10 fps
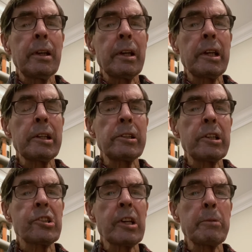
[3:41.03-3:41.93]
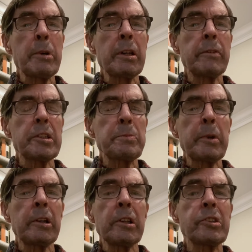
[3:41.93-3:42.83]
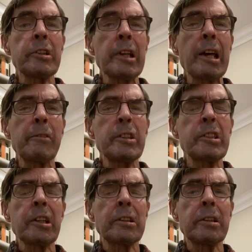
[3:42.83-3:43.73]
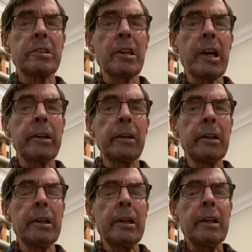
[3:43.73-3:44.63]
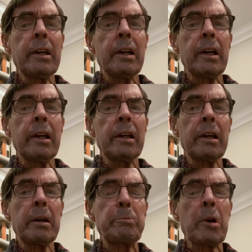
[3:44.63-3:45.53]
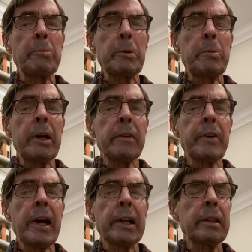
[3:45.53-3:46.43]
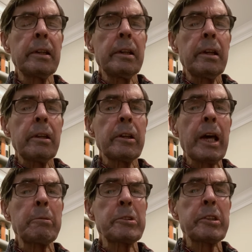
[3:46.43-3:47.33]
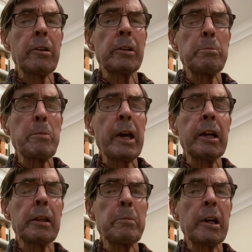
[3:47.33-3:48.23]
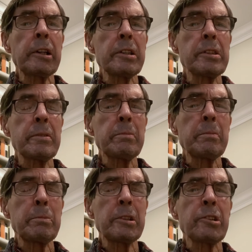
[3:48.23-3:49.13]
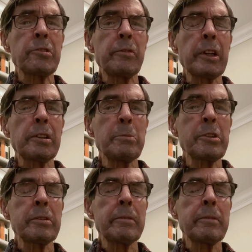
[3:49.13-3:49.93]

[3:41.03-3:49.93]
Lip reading: In addition, I may have experienced an atavistic desire prompted by the fact that I was the only male among his potential victims.